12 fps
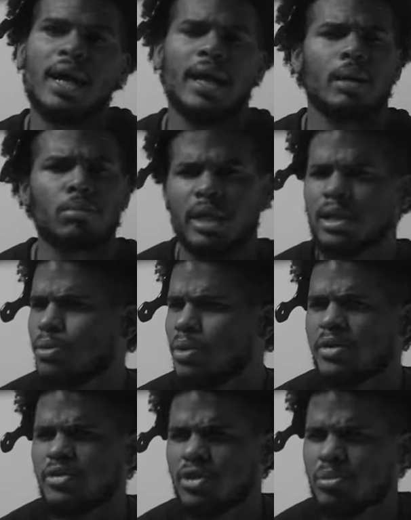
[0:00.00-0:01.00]
that I had black and
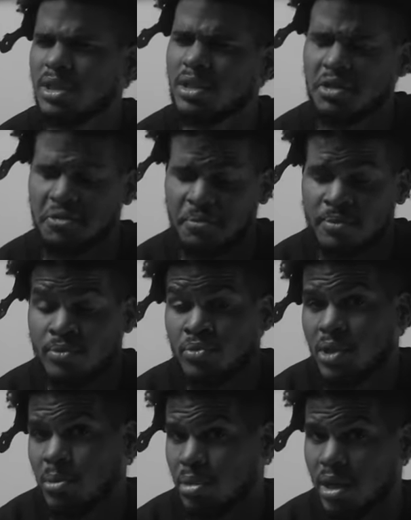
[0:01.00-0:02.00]
white film in there.
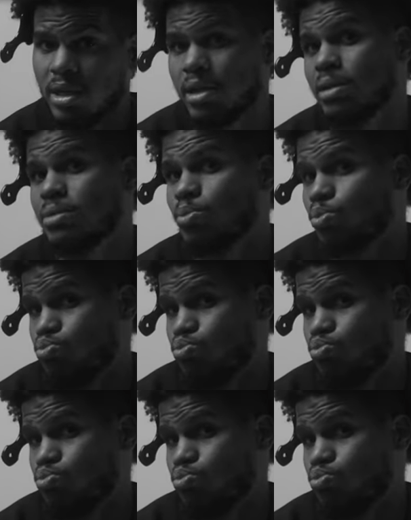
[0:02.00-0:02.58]
But it